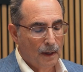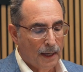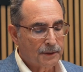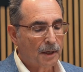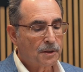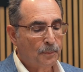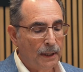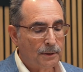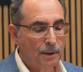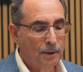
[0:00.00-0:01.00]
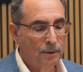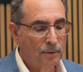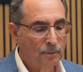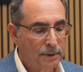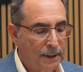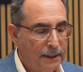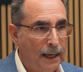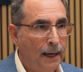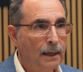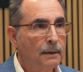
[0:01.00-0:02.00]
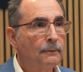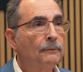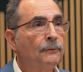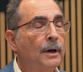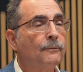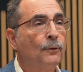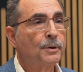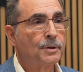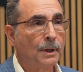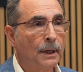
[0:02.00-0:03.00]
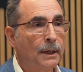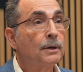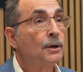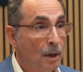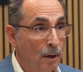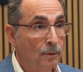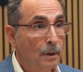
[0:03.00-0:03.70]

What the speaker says: As I speak to you today, very fortunately, no.